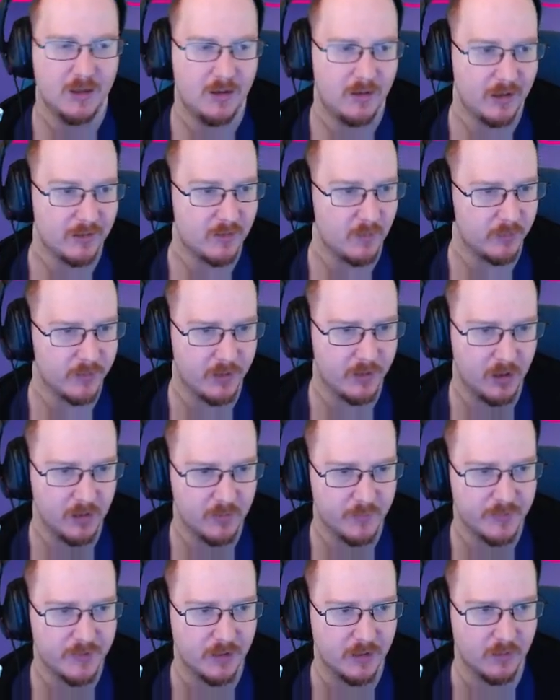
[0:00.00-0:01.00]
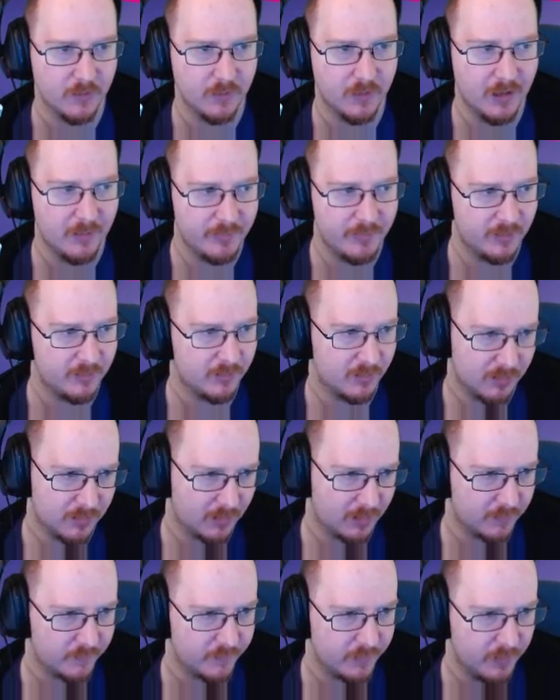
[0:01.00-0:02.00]
I actually wasn't 100% on that, but
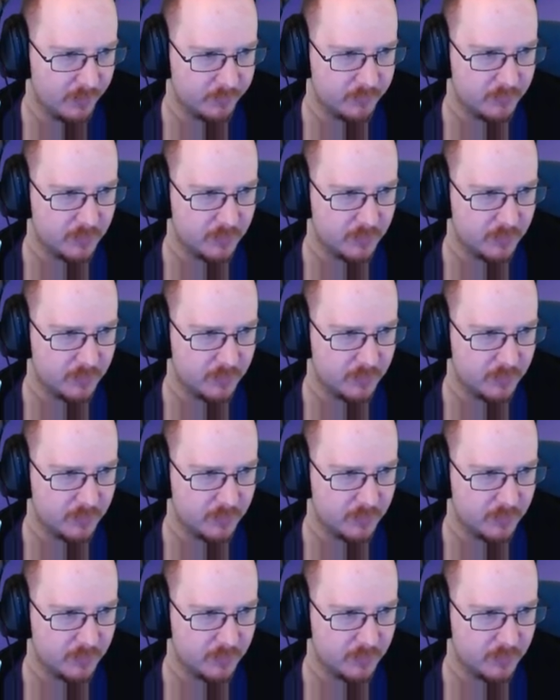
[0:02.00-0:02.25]
thanks for